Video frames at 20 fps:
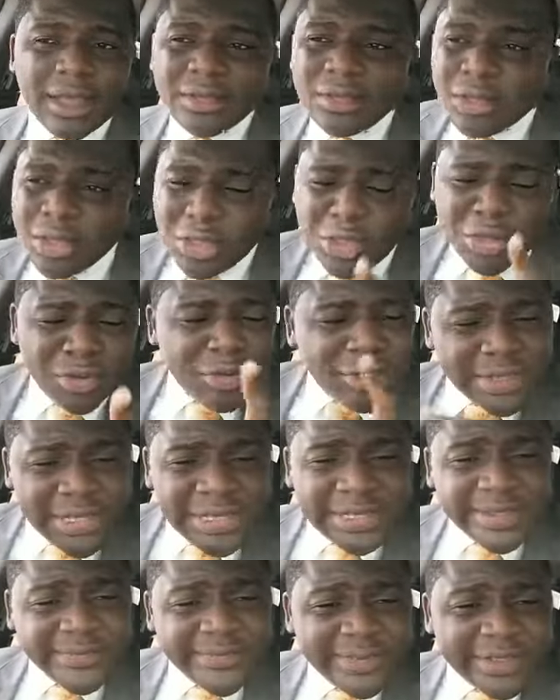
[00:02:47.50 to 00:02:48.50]
Do you know
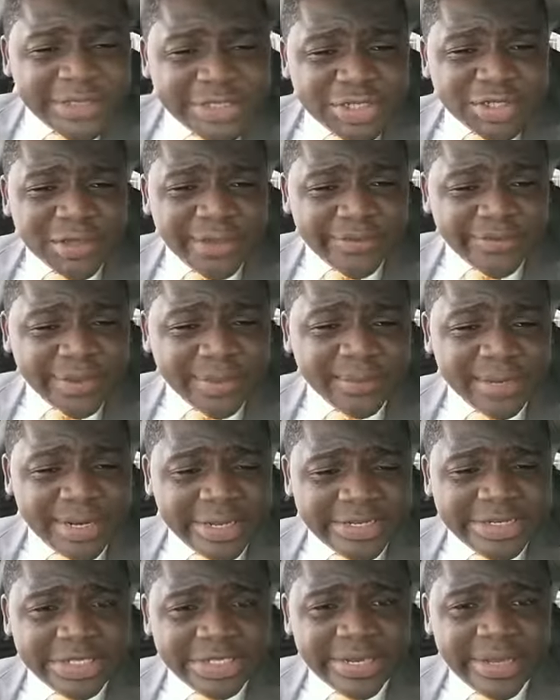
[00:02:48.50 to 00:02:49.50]
the definition of a
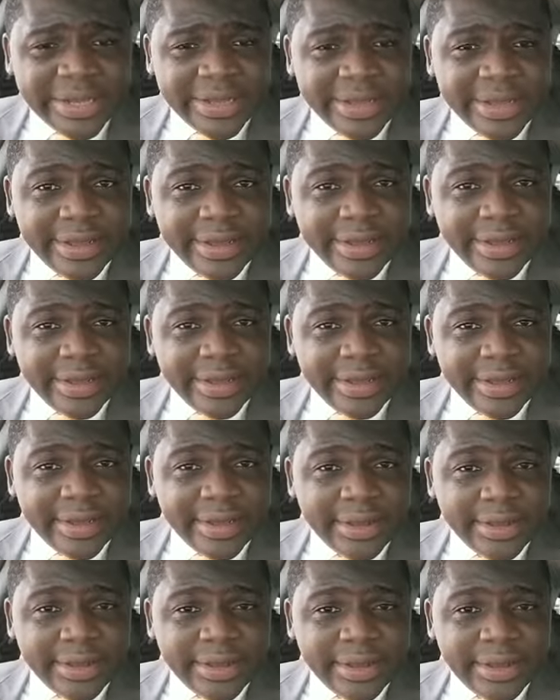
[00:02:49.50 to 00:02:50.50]
militia?
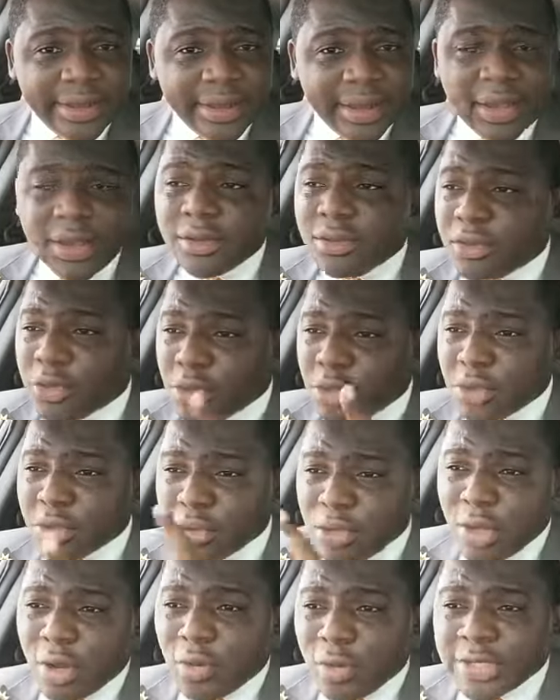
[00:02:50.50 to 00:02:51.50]
Do
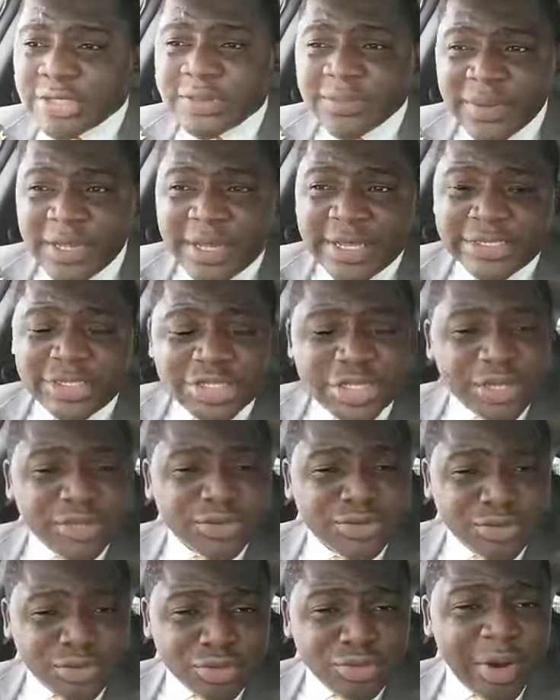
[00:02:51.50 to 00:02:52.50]
you know what
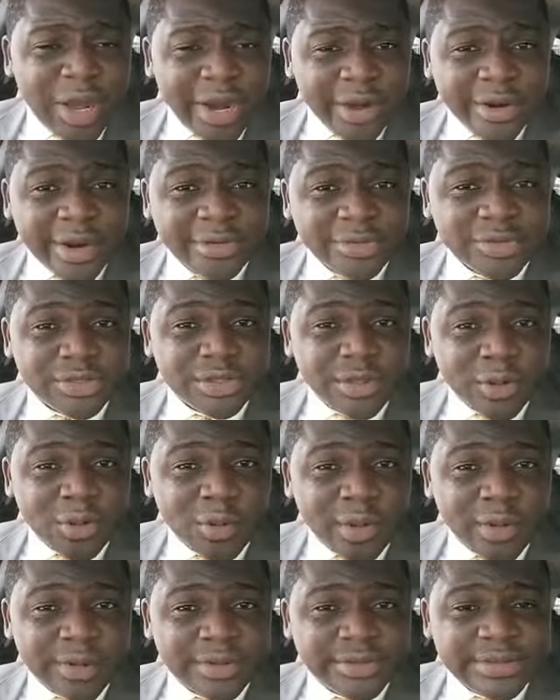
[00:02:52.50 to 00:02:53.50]
militias do around the
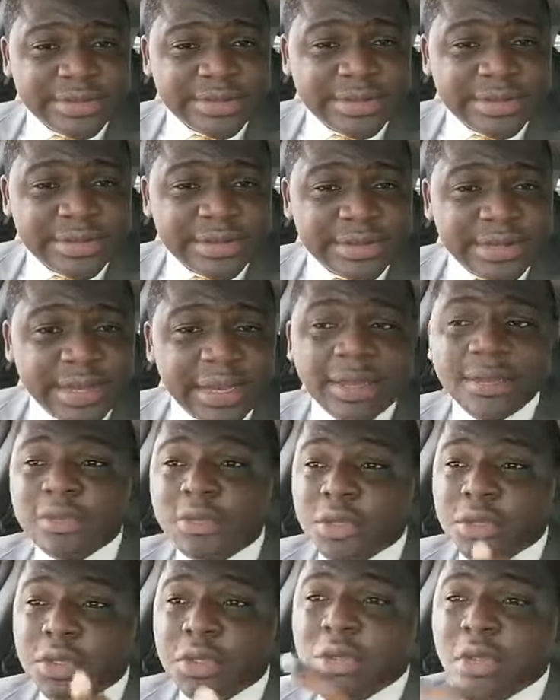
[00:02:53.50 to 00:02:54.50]
world?
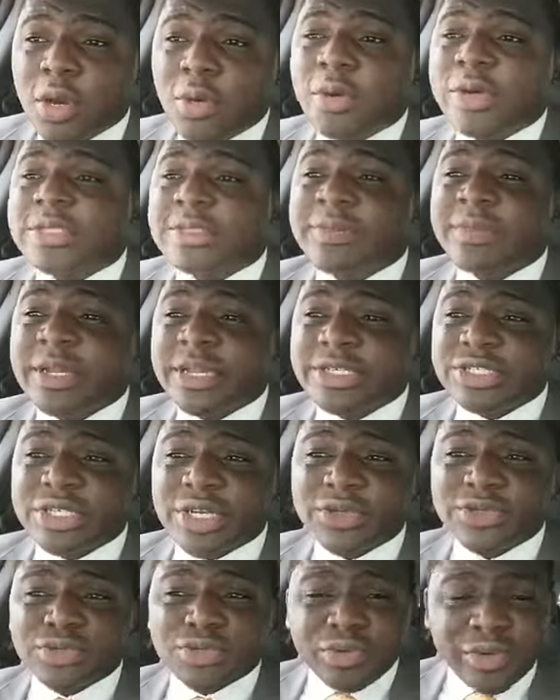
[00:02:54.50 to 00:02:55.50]
Do you know what
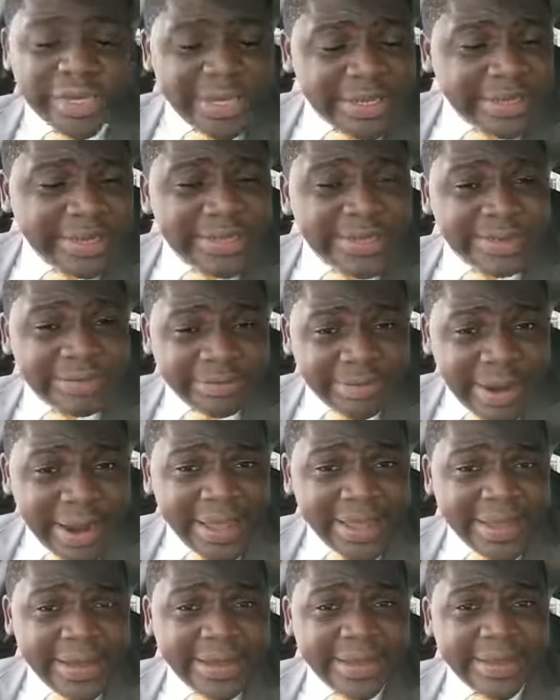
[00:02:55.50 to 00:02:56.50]
militias do in
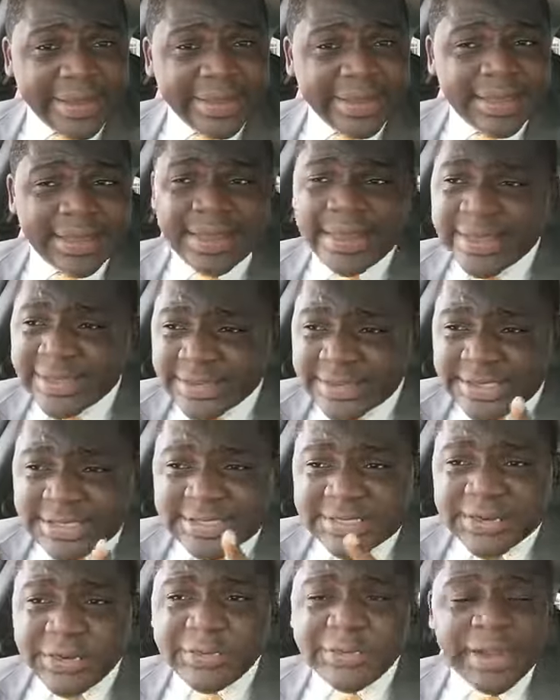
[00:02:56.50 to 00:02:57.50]
Iraq, in
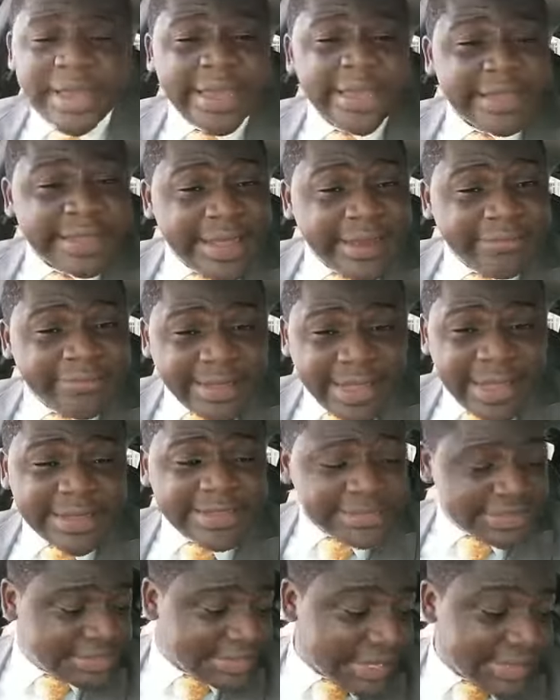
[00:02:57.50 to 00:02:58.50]
Syria, in
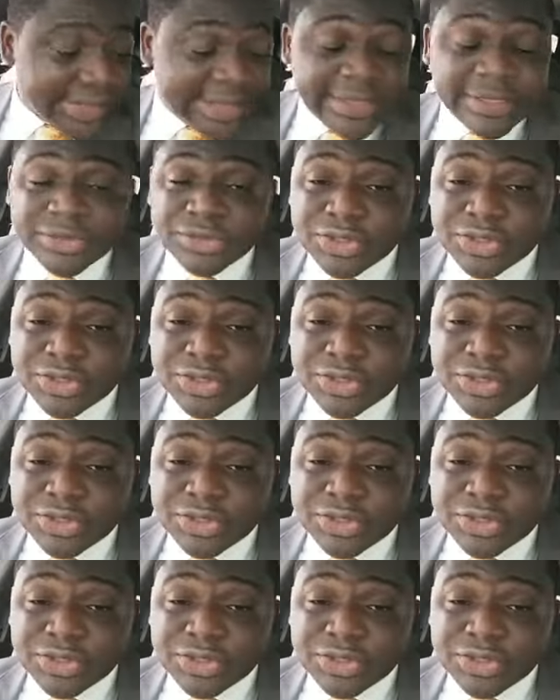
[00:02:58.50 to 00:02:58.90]
Afghanistan, and in